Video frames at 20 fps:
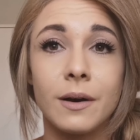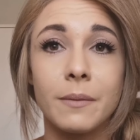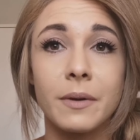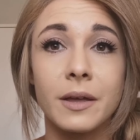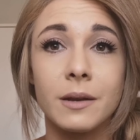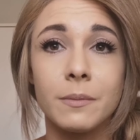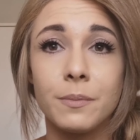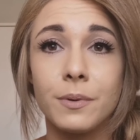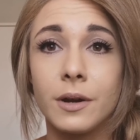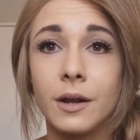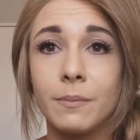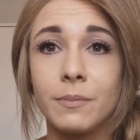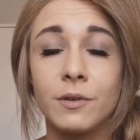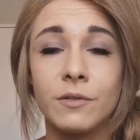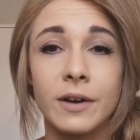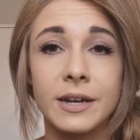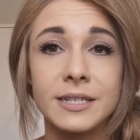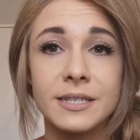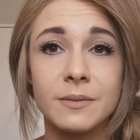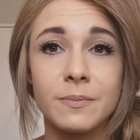I'm going to put up the
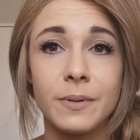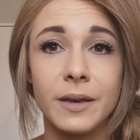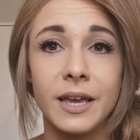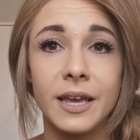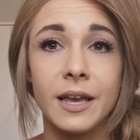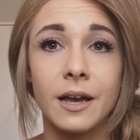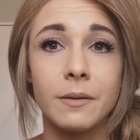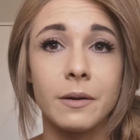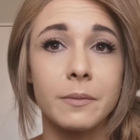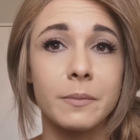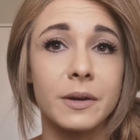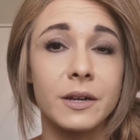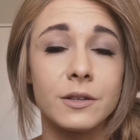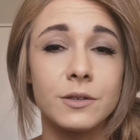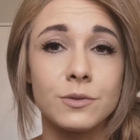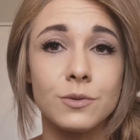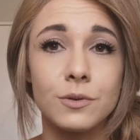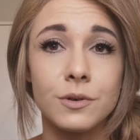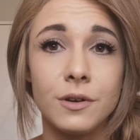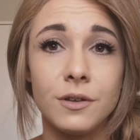recipe and I'm going
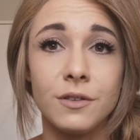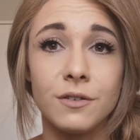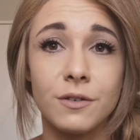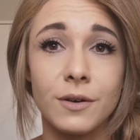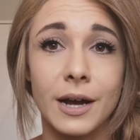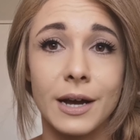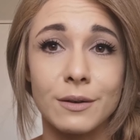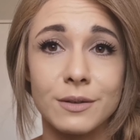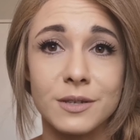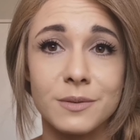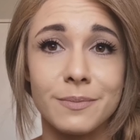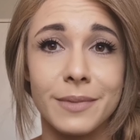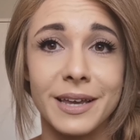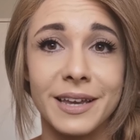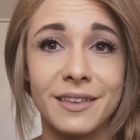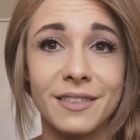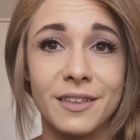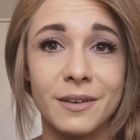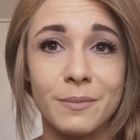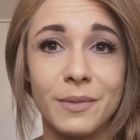to talk you through how to
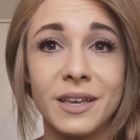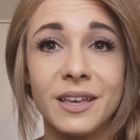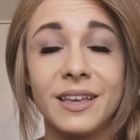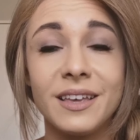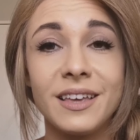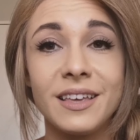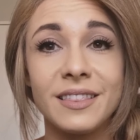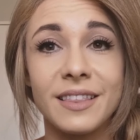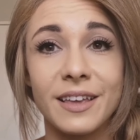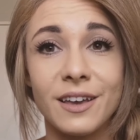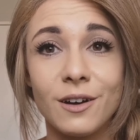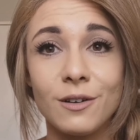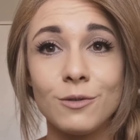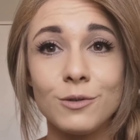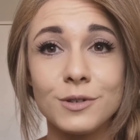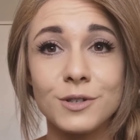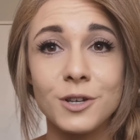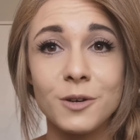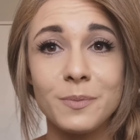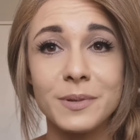make them. They are
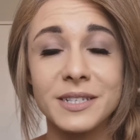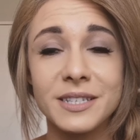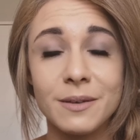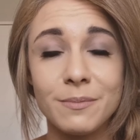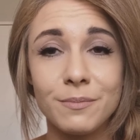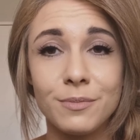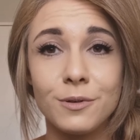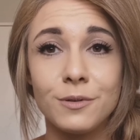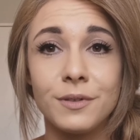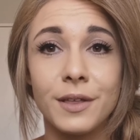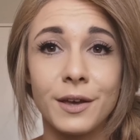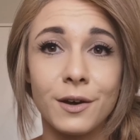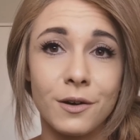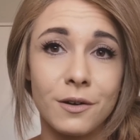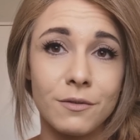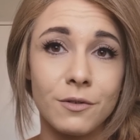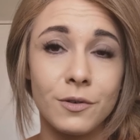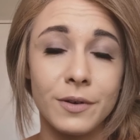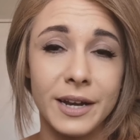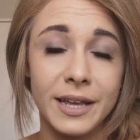all super simple. They
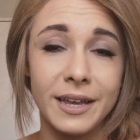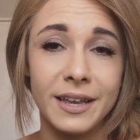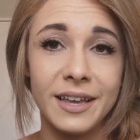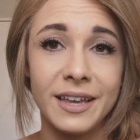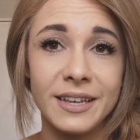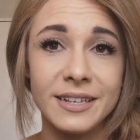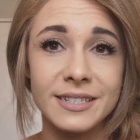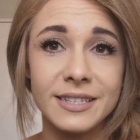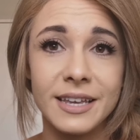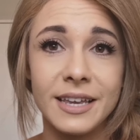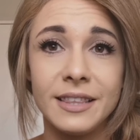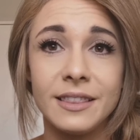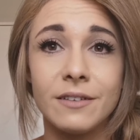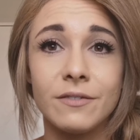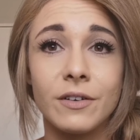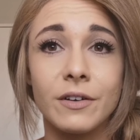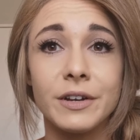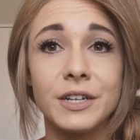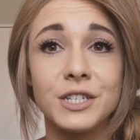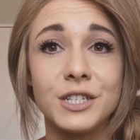are really easy. They're
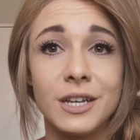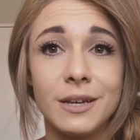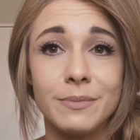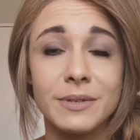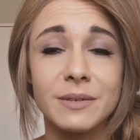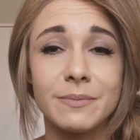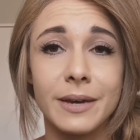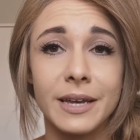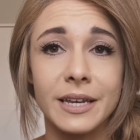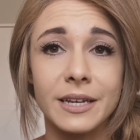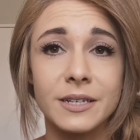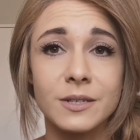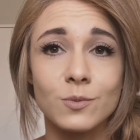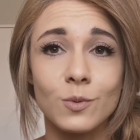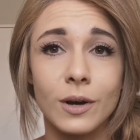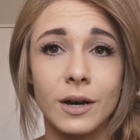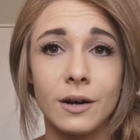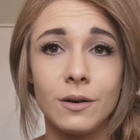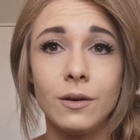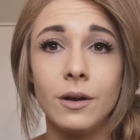very cheap to make as
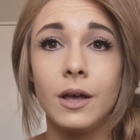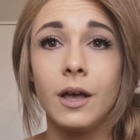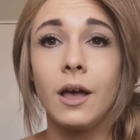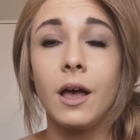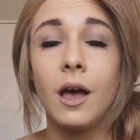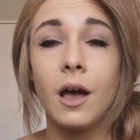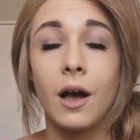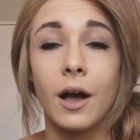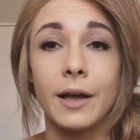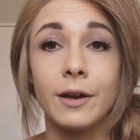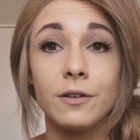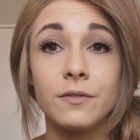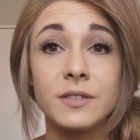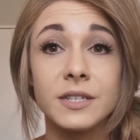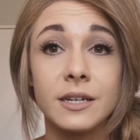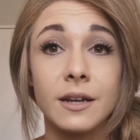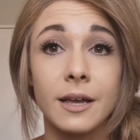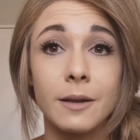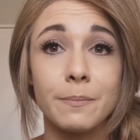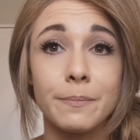well. I
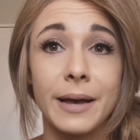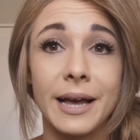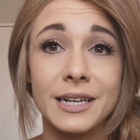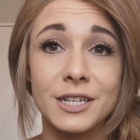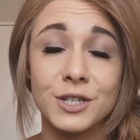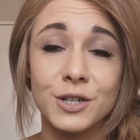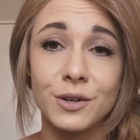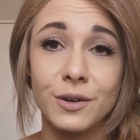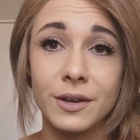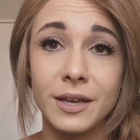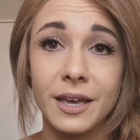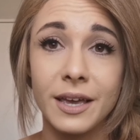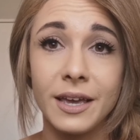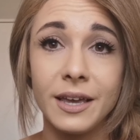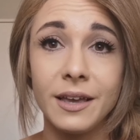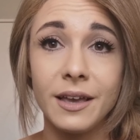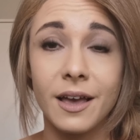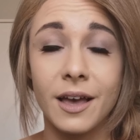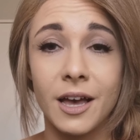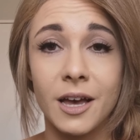often like batch
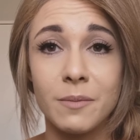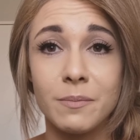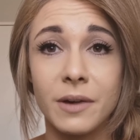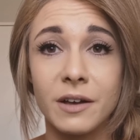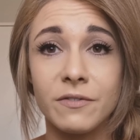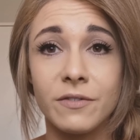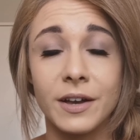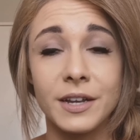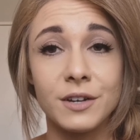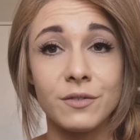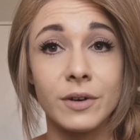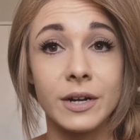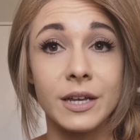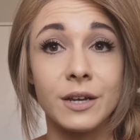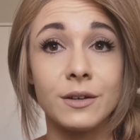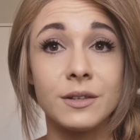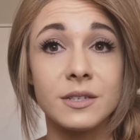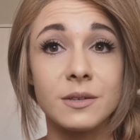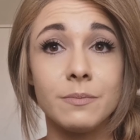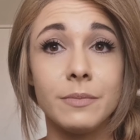cooking. I find it really
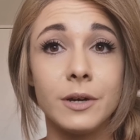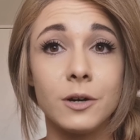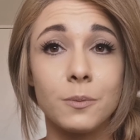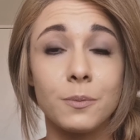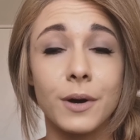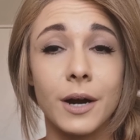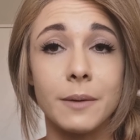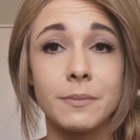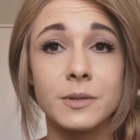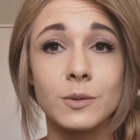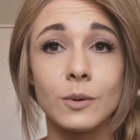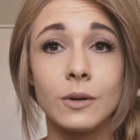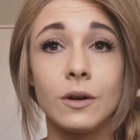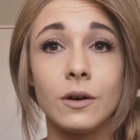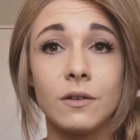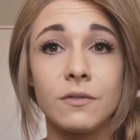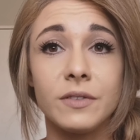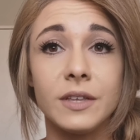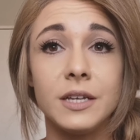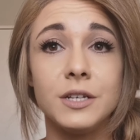good to meal prep. So a
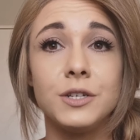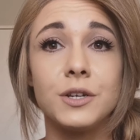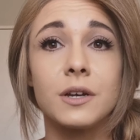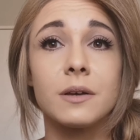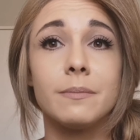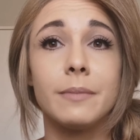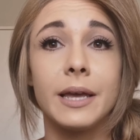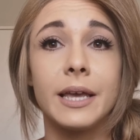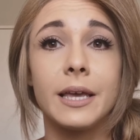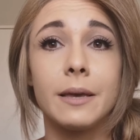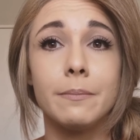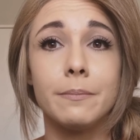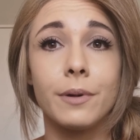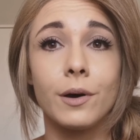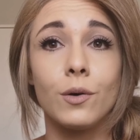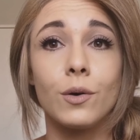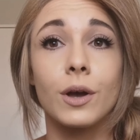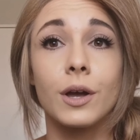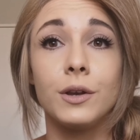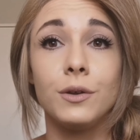lot of these you can make in
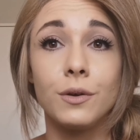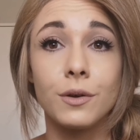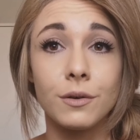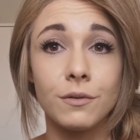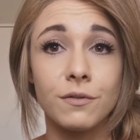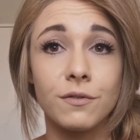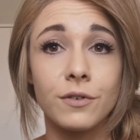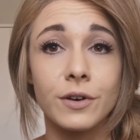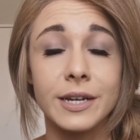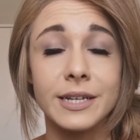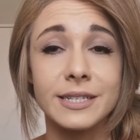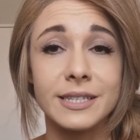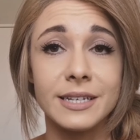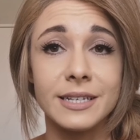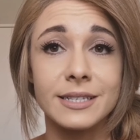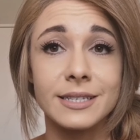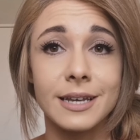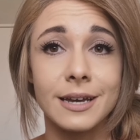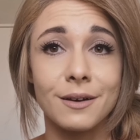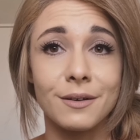bulk and you can freeze
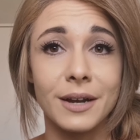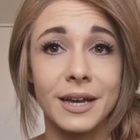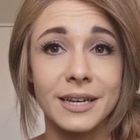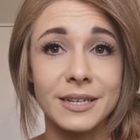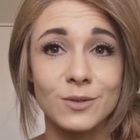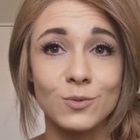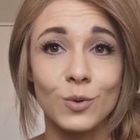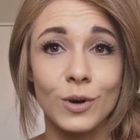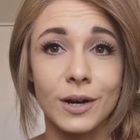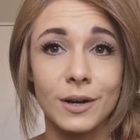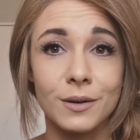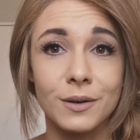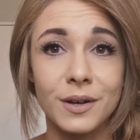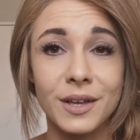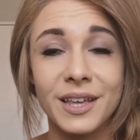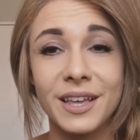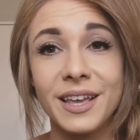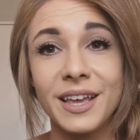these down as well.